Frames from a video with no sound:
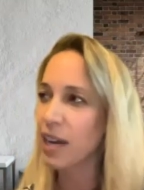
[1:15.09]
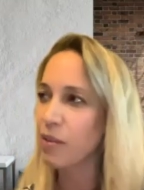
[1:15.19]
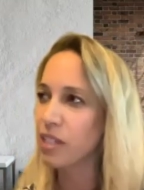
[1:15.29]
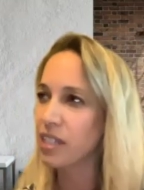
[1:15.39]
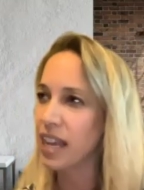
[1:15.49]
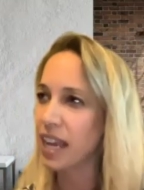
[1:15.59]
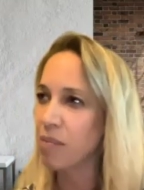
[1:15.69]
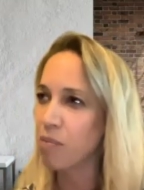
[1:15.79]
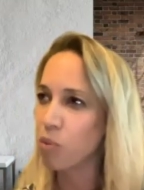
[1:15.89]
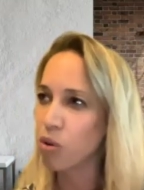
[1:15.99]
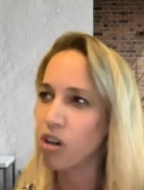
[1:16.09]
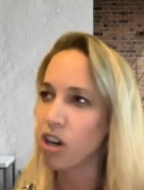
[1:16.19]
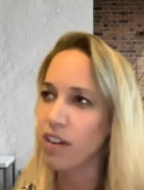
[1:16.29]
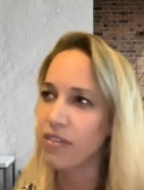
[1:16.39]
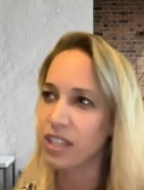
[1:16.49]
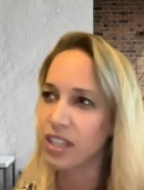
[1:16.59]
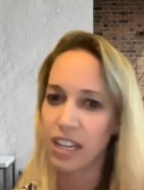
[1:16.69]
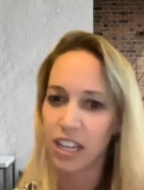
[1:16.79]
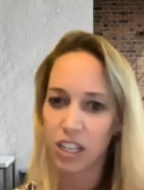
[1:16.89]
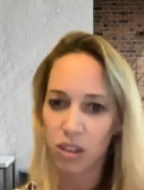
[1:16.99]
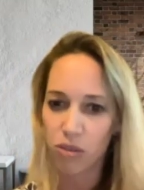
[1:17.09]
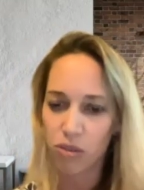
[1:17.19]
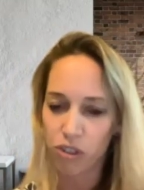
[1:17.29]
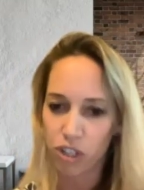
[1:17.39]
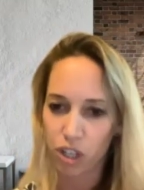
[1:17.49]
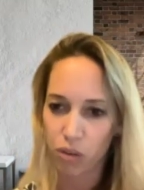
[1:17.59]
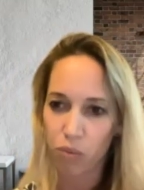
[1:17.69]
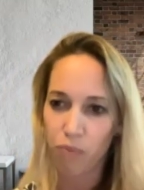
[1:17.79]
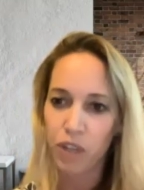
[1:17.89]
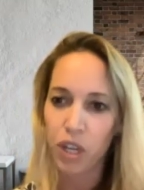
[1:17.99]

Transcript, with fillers: I would say more often than it used to,